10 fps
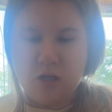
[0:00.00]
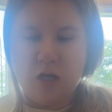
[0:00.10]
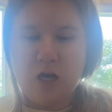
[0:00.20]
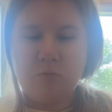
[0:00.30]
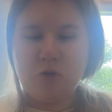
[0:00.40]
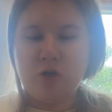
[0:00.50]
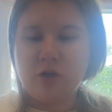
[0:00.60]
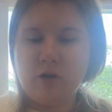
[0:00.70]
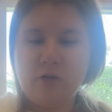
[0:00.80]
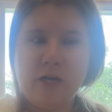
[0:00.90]
I'm gonna
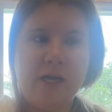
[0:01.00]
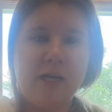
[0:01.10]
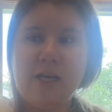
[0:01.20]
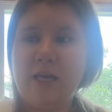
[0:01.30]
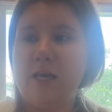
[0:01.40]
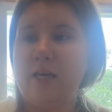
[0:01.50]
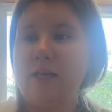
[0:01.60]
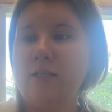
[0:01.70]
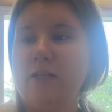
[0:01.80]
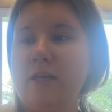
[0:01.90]
go ahead
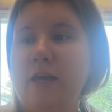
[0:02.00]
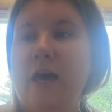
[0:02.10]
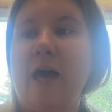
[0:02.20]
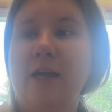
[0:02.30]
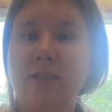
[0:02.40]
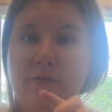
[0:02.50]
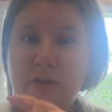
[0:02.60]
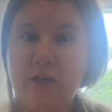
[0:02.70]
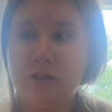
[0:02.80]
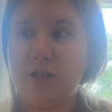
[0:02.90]
and
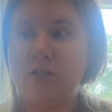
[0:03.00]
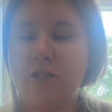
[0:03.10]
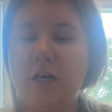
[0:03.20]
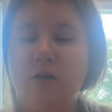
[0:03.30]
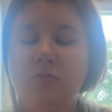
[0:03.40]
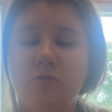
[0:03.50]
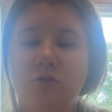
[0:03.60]
activate this now.